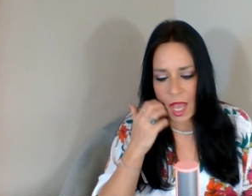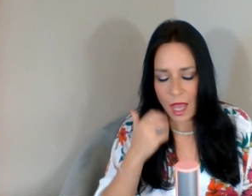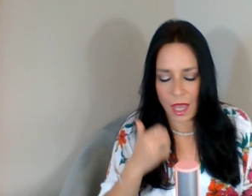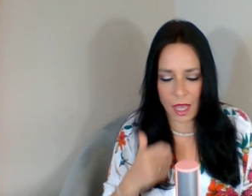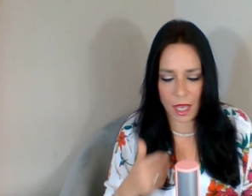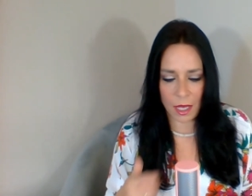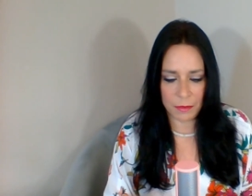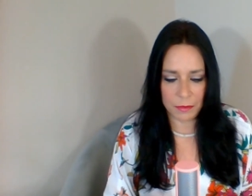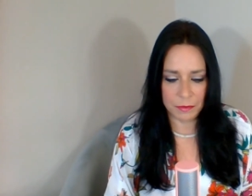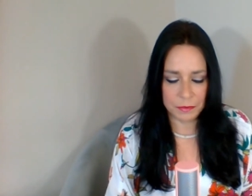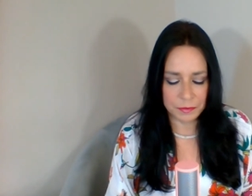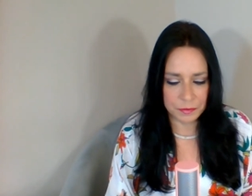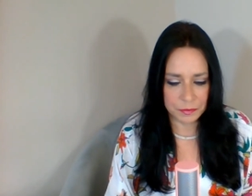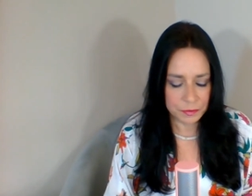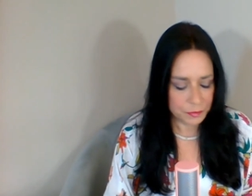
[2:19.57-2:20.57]

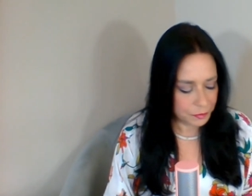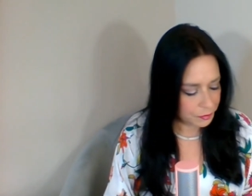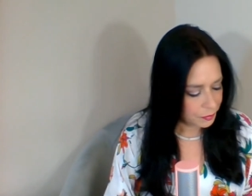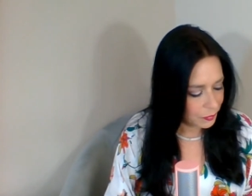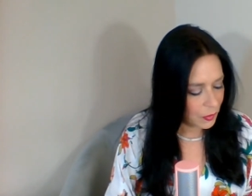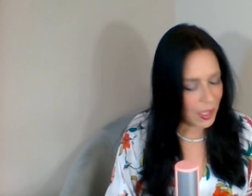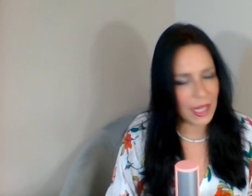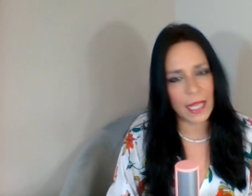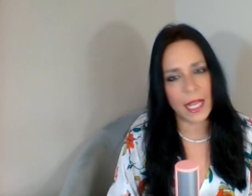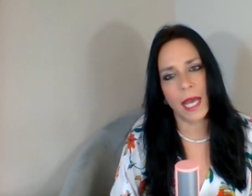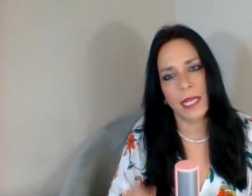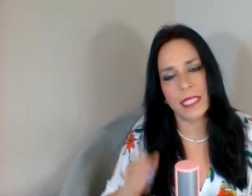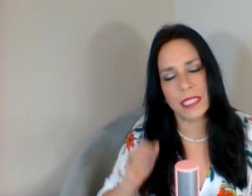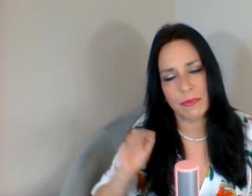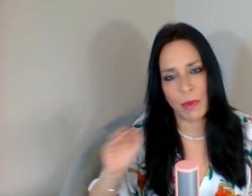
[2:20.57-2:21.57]
I kind
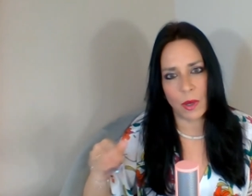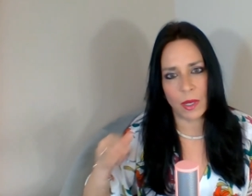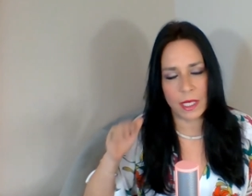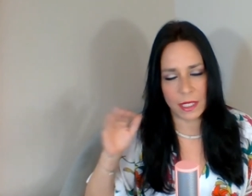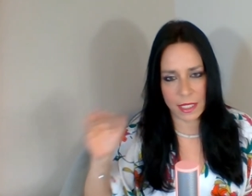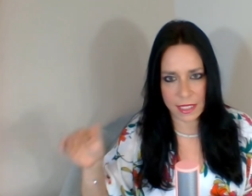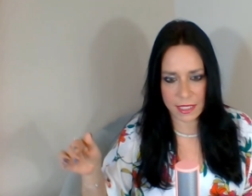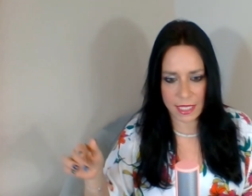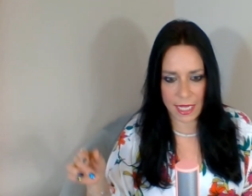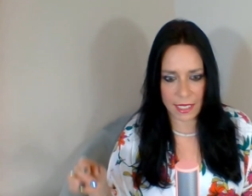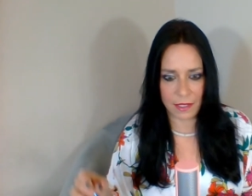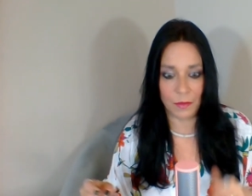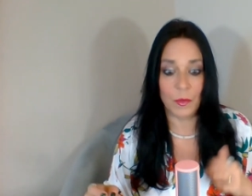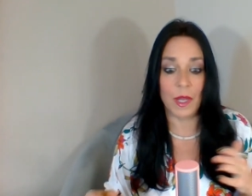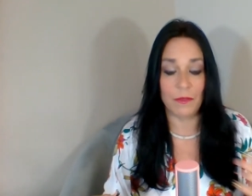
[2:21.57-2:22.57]
of spoke in this
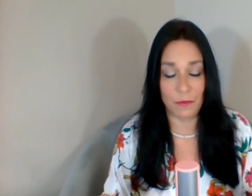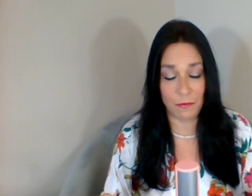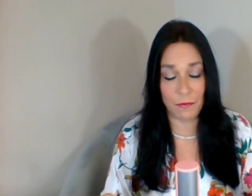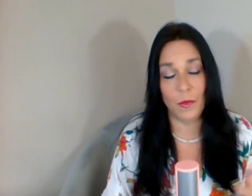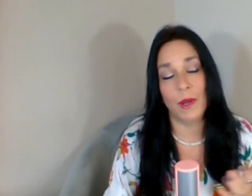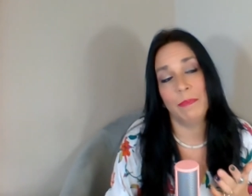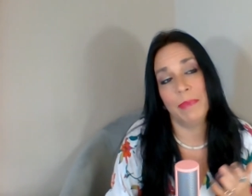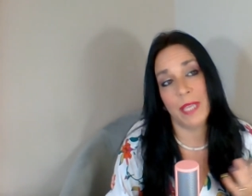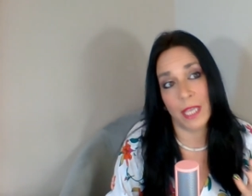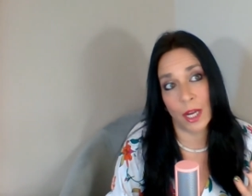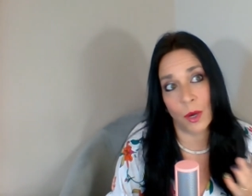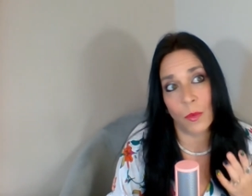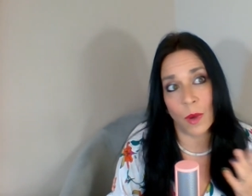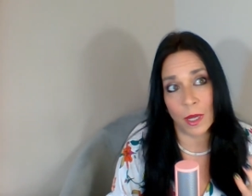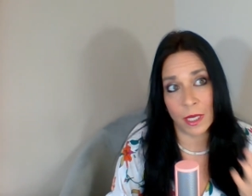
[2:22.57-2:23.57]
thing, what Pierre
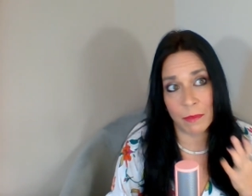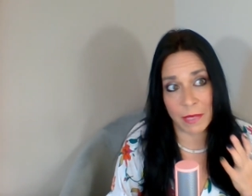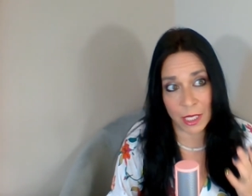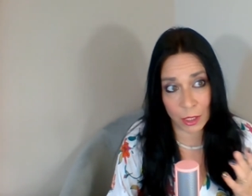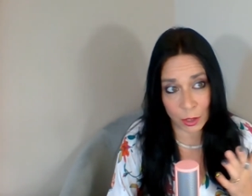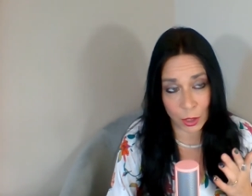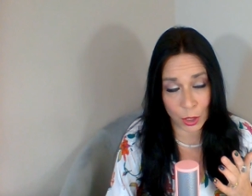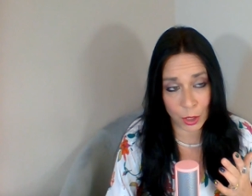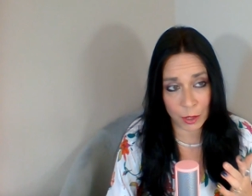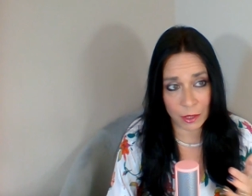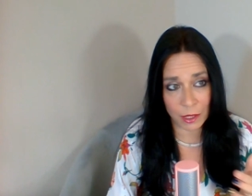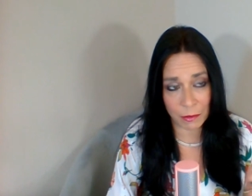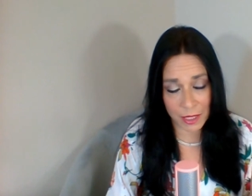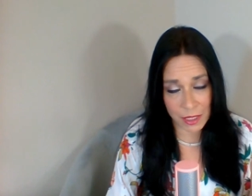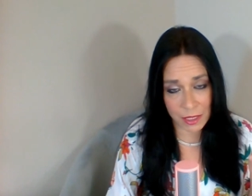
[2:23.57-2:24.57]
wanted me to learn.
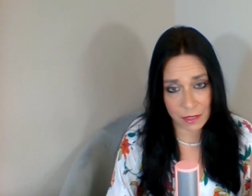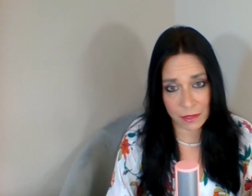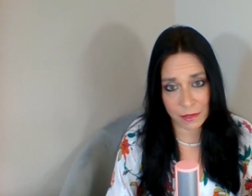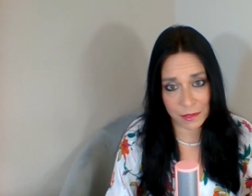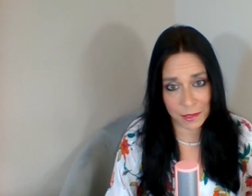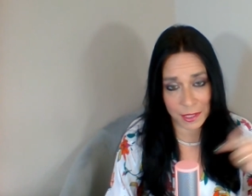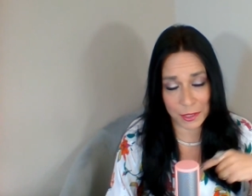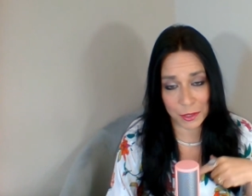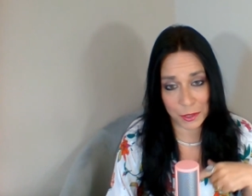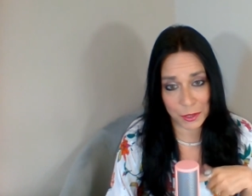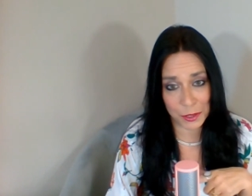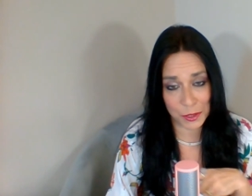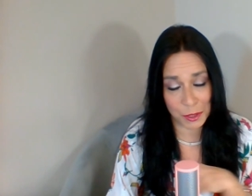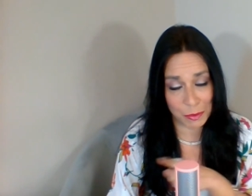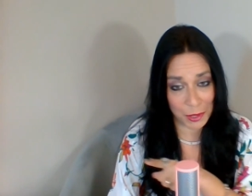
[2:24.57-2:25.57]
I'm going to introduce
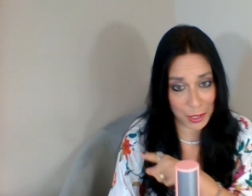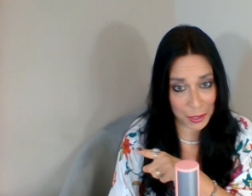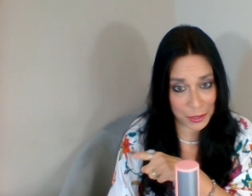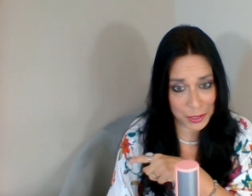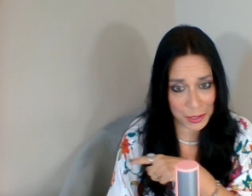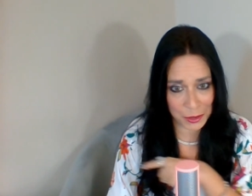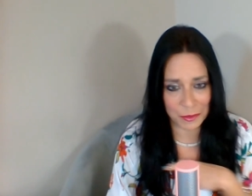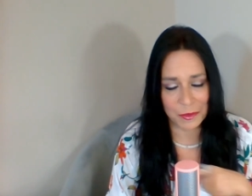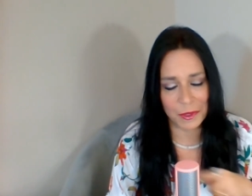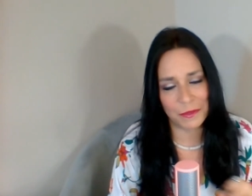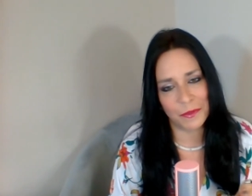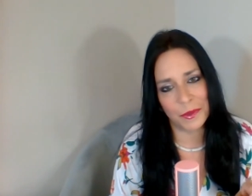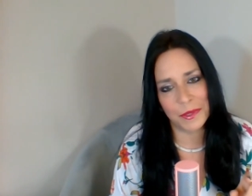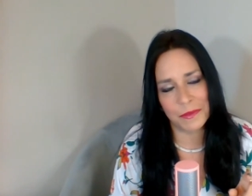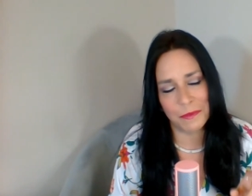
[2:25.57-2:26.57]
you to Pierre soon.
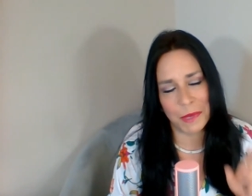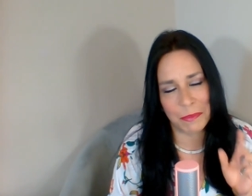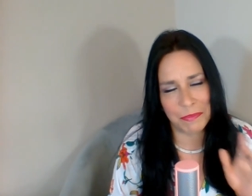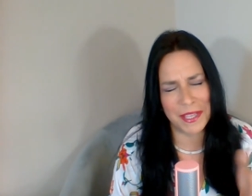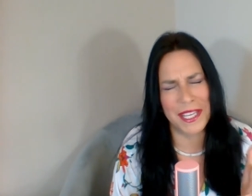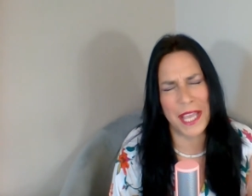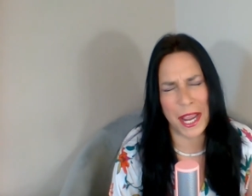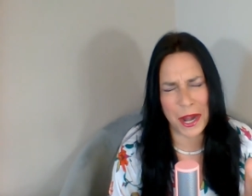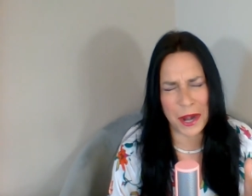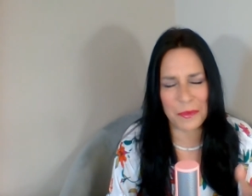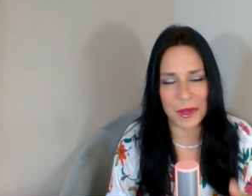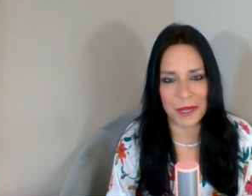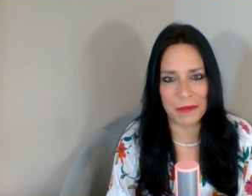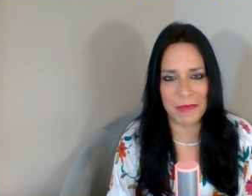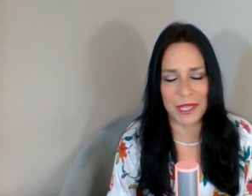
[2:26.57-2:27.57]
What Pierre
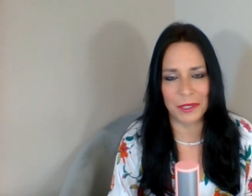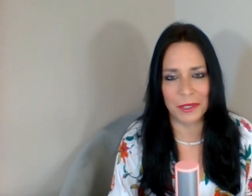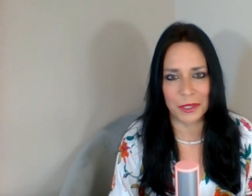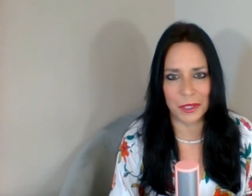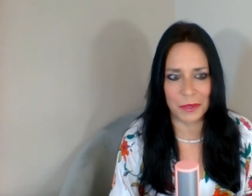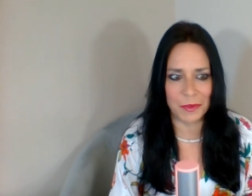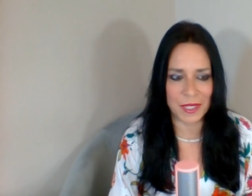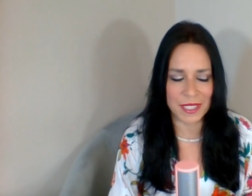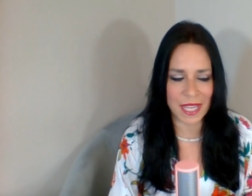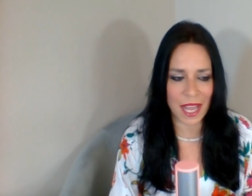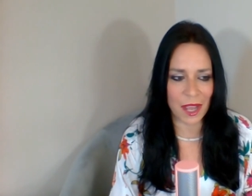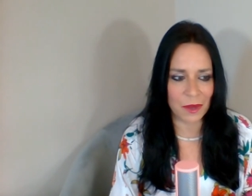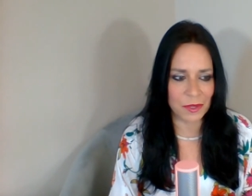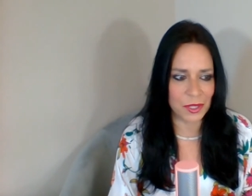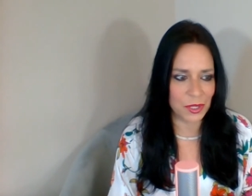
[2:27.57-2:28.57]
wanted me to learn was
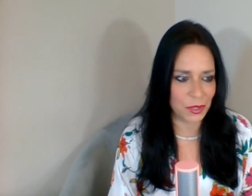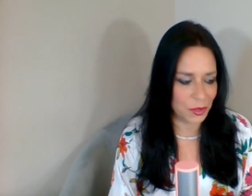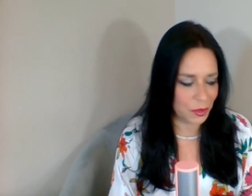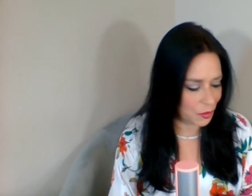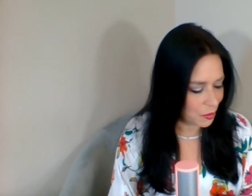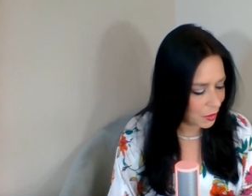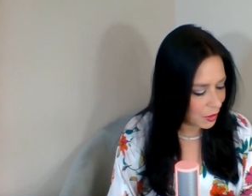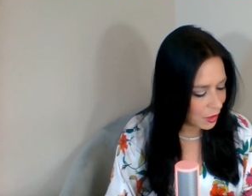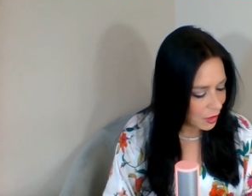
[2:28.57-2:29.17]
how to